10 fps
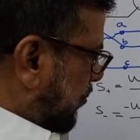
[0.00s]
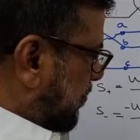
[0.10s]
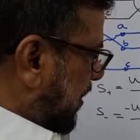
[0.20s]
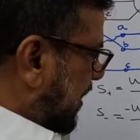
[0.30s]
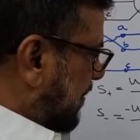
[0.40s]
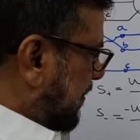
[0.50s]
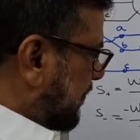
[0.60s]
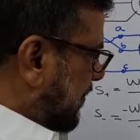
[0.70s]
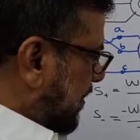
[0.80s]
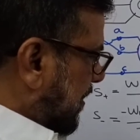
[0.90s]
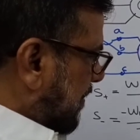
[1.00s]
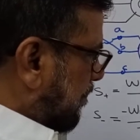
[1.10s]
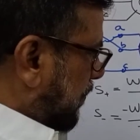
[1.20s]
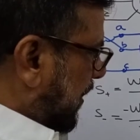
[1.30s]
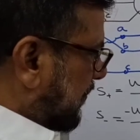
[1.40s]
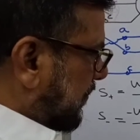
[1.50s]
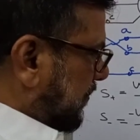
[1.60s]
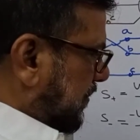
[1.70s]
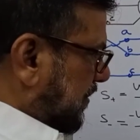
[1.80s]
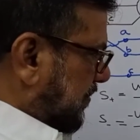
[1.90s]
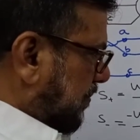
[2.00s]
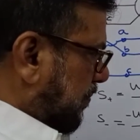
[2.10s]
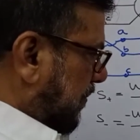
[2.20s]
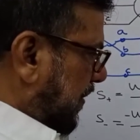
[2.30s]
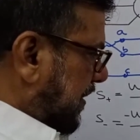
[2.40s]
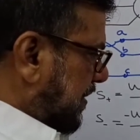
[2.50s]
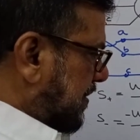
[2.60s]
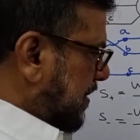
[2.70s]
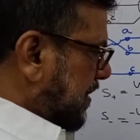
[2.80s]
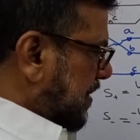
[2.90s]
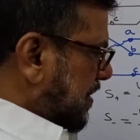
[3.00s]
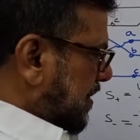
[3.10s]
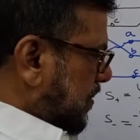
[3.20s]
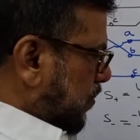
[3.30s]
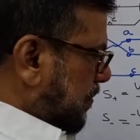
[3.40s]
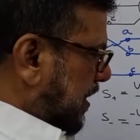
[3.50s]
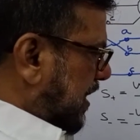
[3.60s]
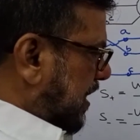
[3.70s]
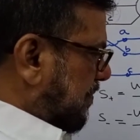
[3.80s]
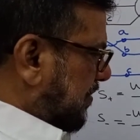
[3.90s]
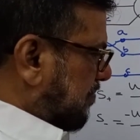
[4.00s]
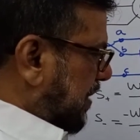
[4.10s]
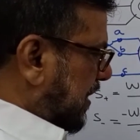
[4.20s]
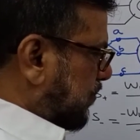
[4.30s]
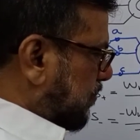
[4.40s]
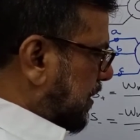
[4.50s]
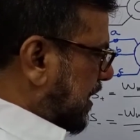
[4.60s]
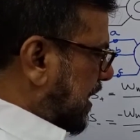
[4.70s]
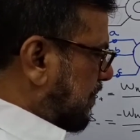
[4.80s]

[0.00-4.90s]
omega ms plus, just simplify it, omega ms minus omega m